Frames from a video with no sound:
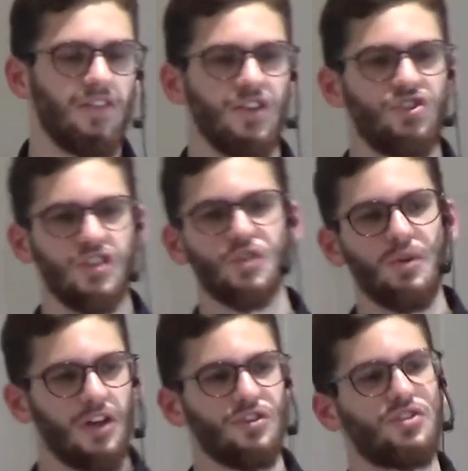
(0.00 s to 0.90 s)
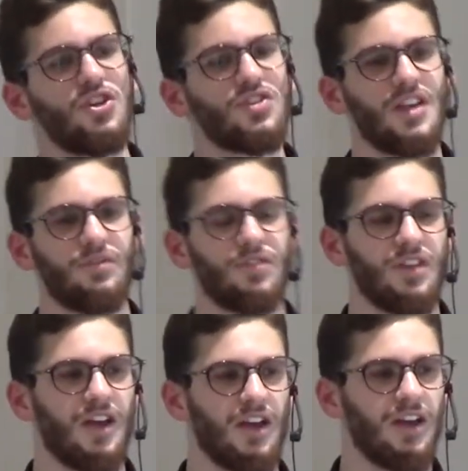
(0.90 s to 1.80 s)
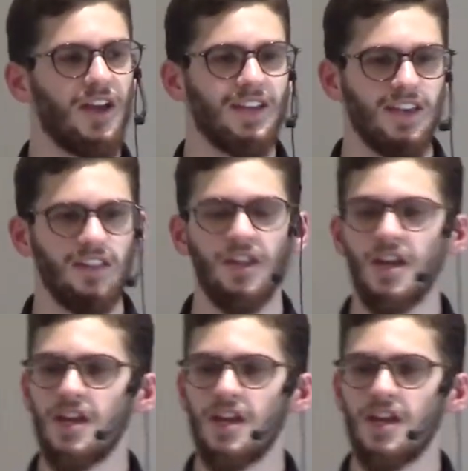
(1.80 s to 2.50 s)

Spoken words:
then just 100 years after that, again,